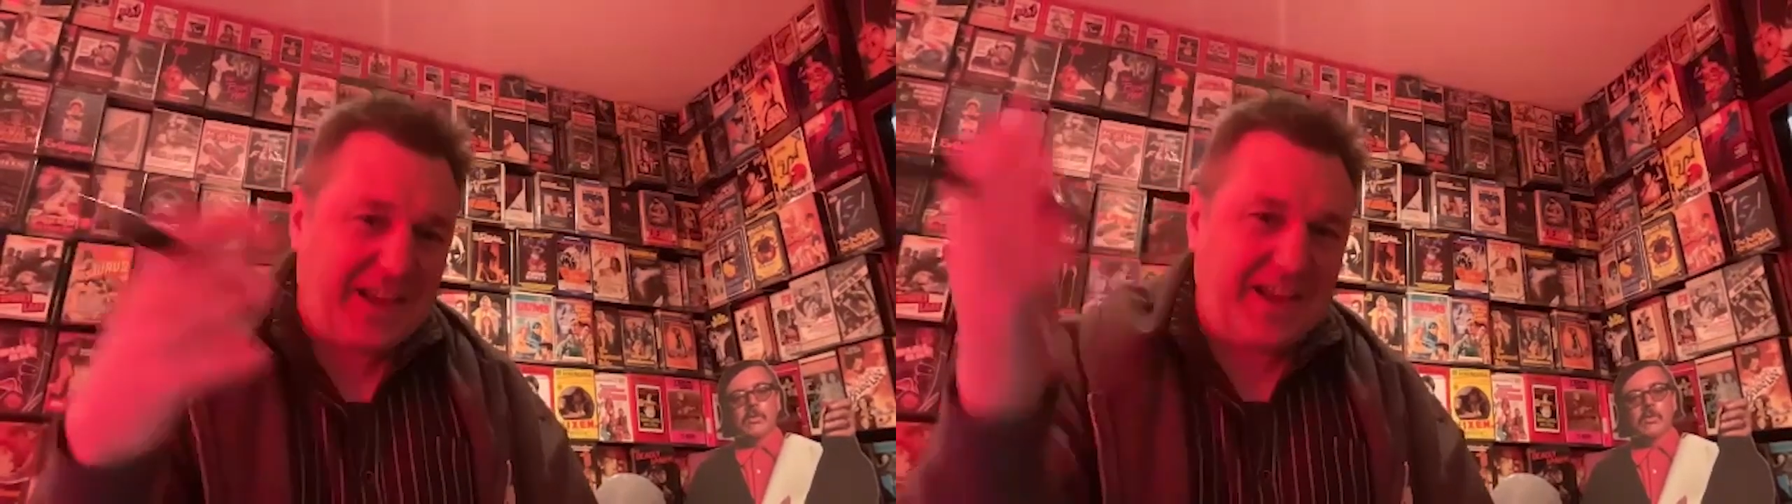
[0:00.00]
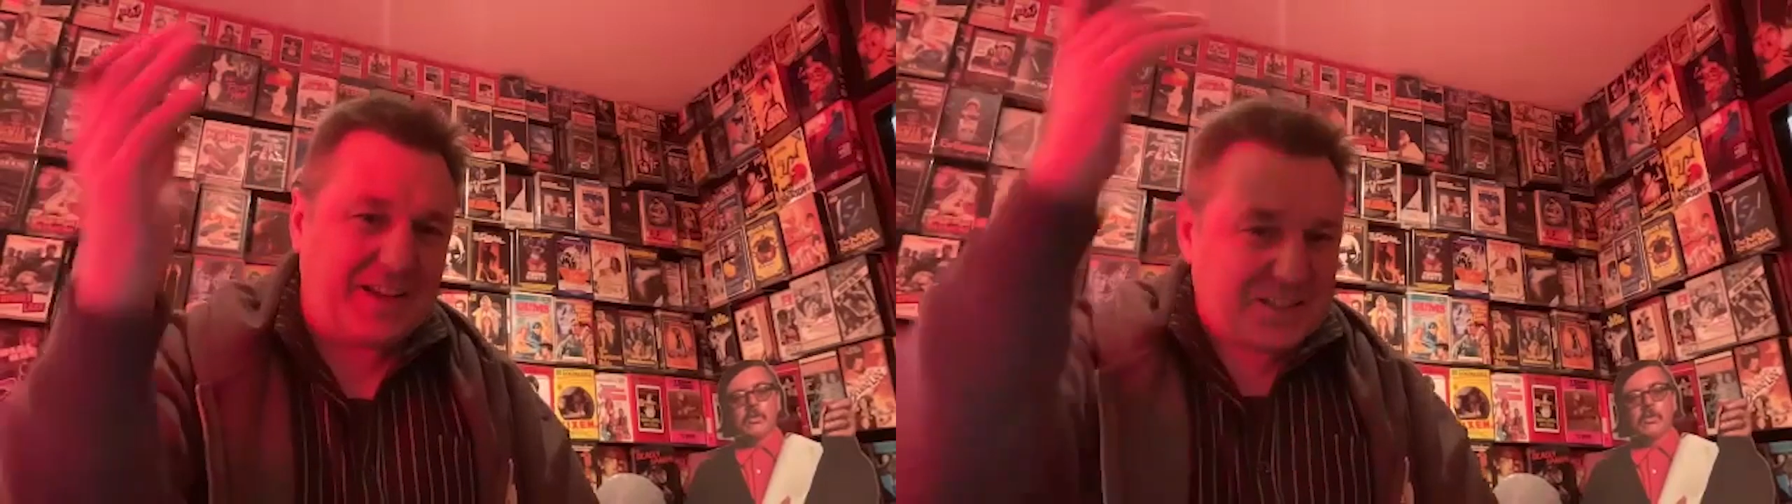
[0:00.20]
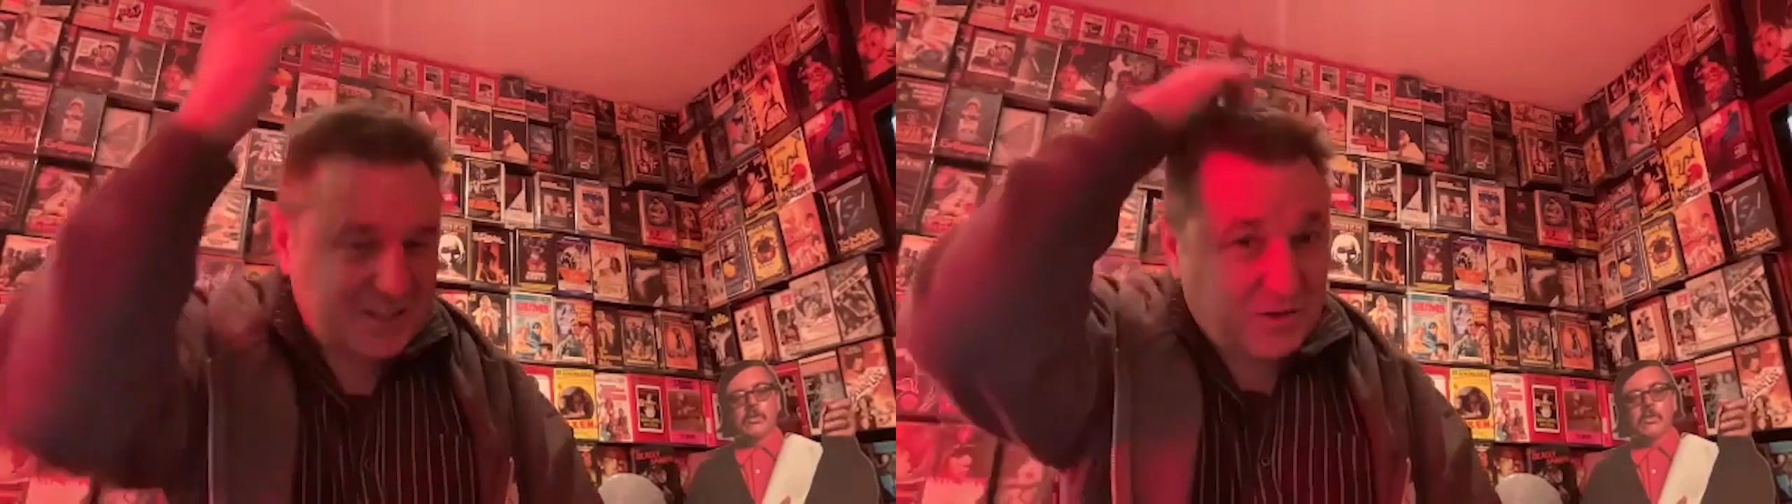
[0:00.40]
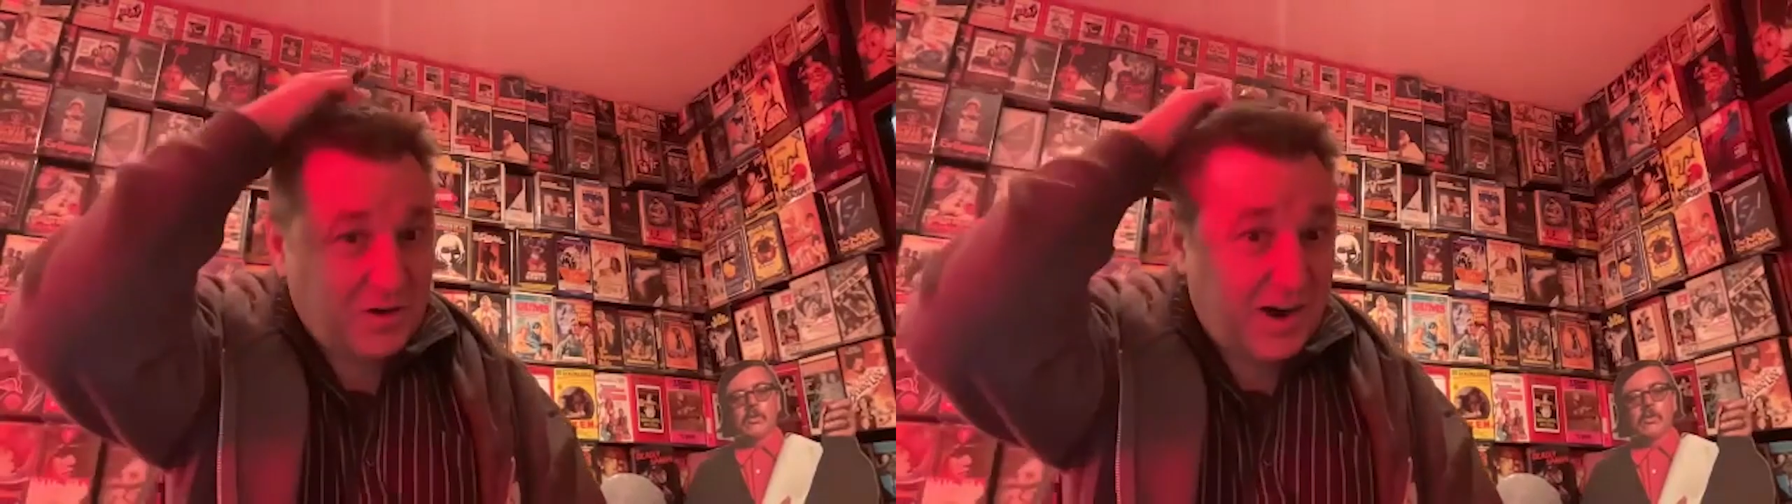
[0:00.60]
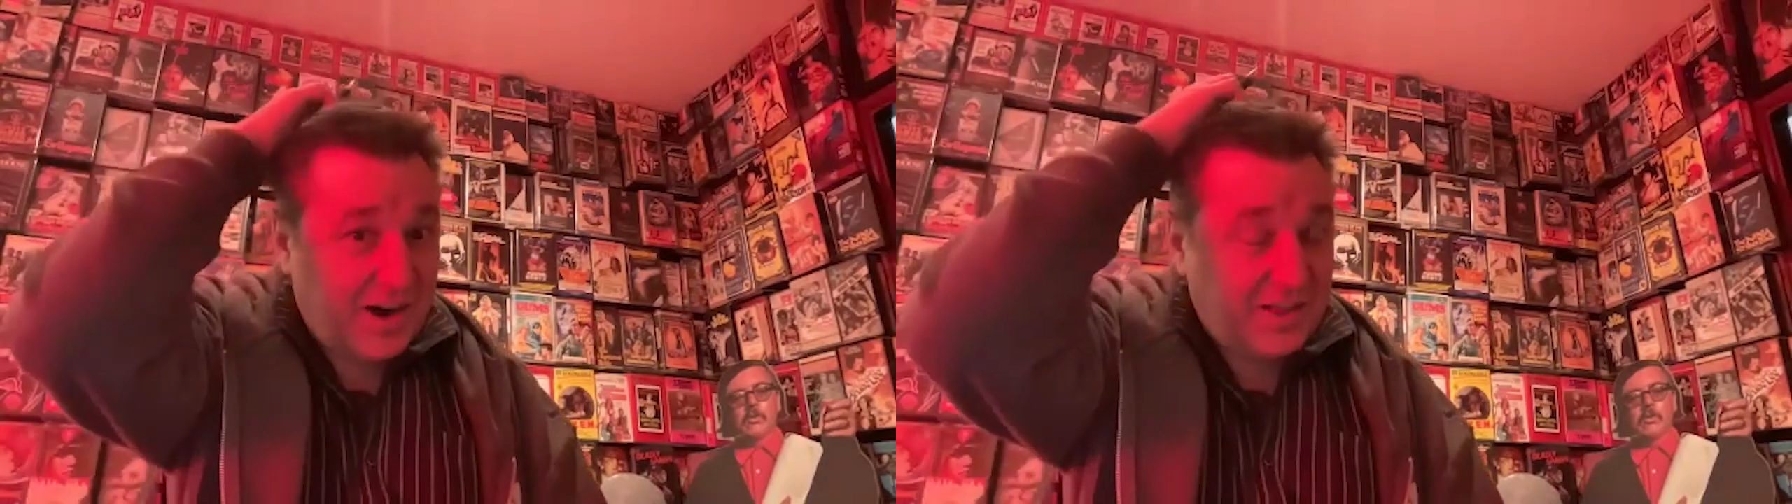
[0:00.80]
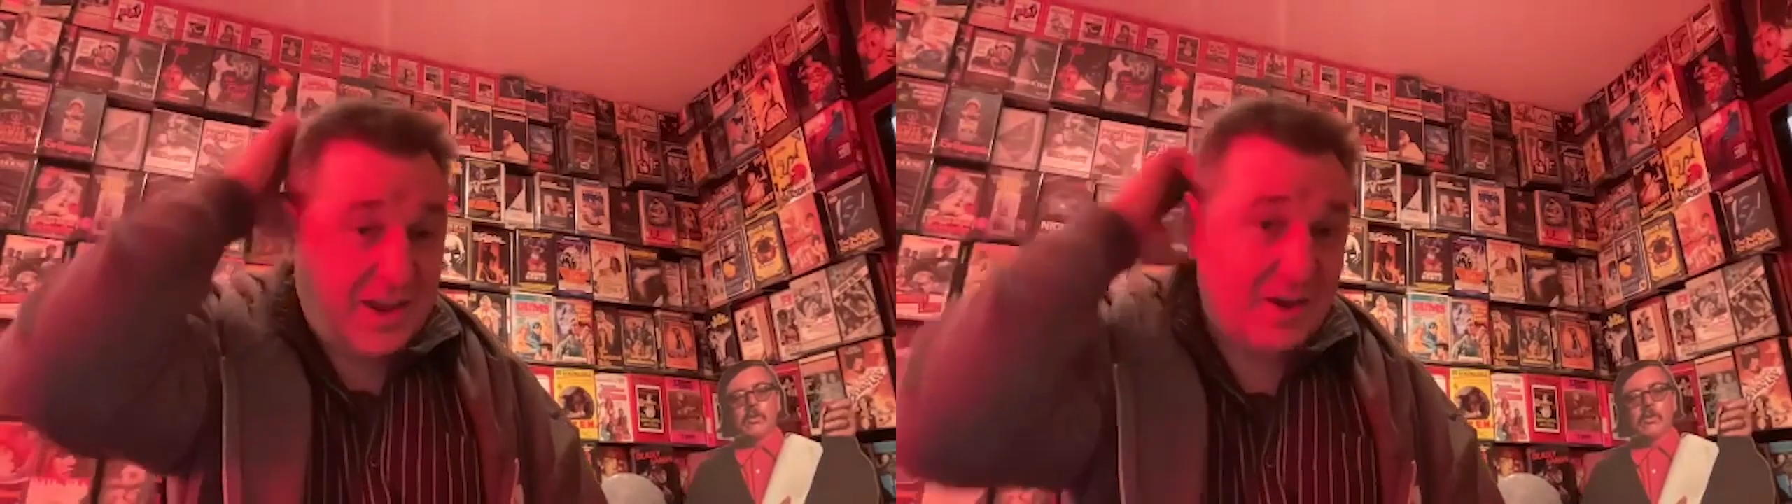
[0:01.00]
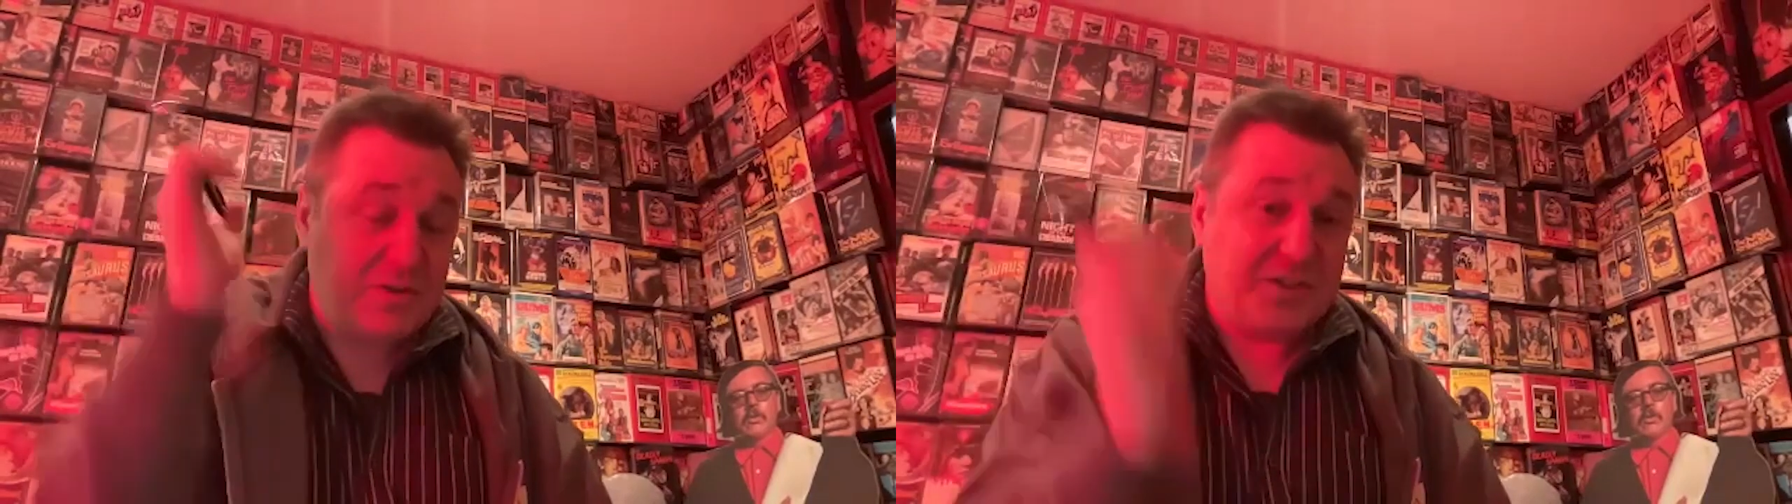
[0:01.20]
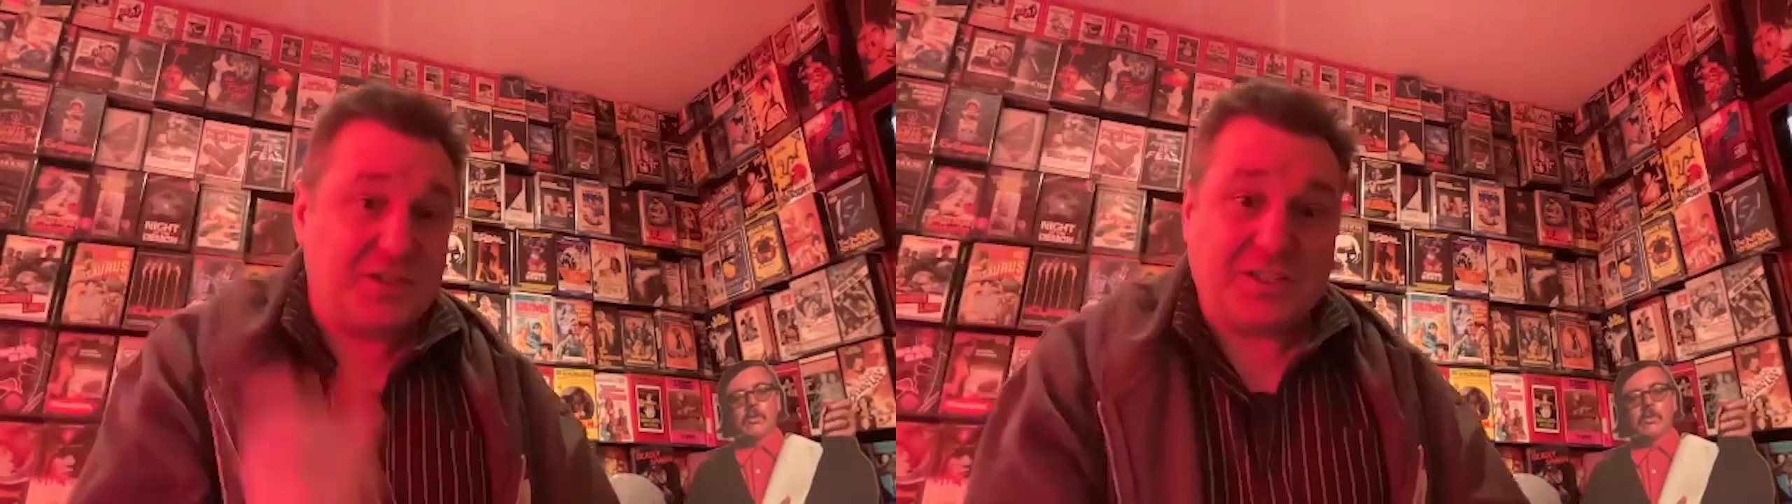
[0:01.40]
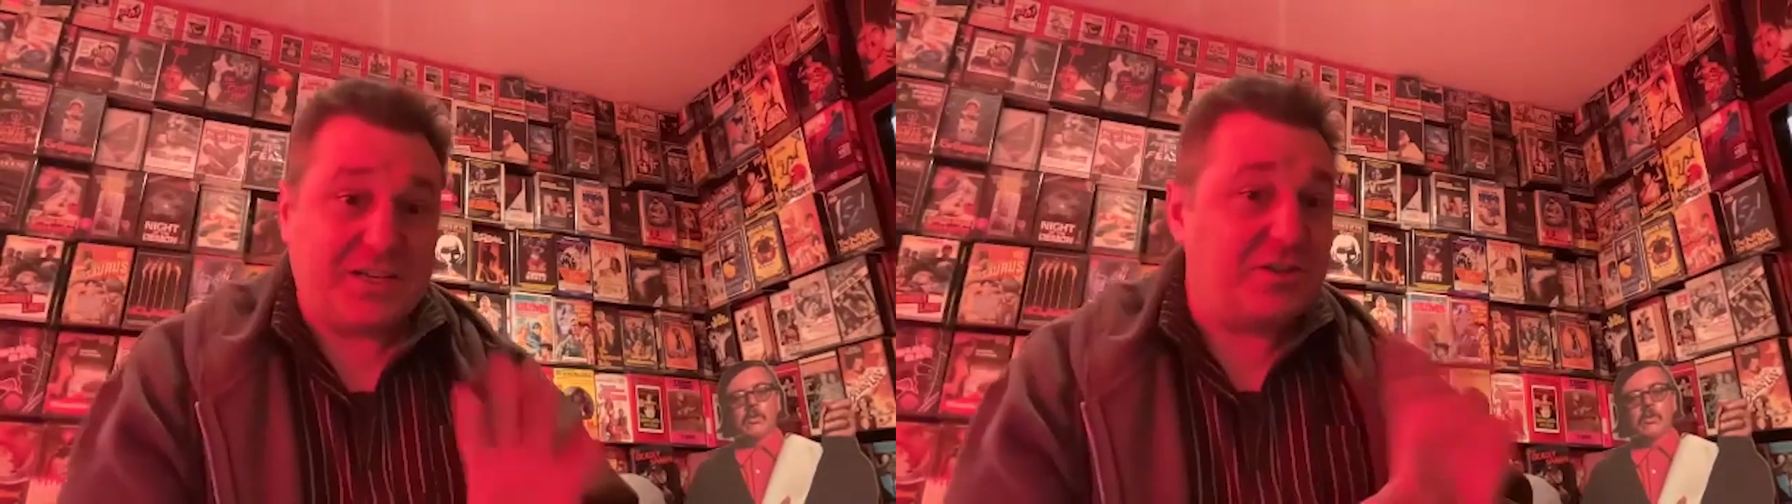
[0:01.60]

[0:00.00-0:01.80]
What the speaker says: and so I was just